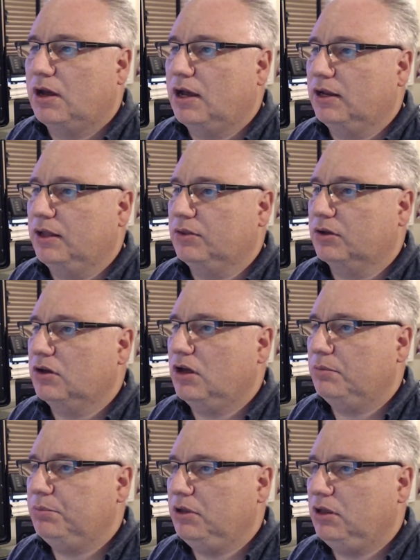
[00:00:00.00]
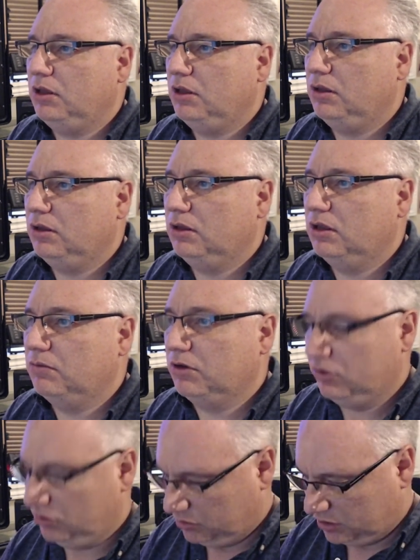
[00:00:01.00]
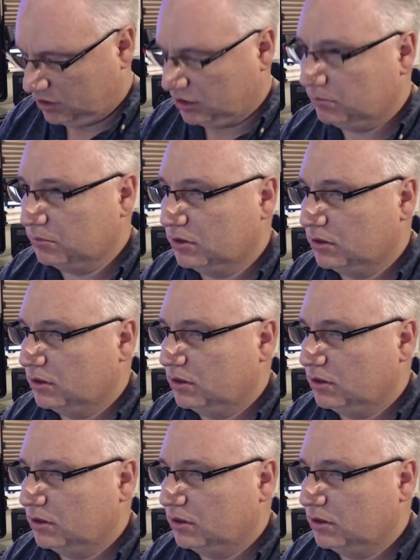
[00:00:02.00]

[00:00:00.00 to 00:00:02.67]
highlight the copy, give it a new name,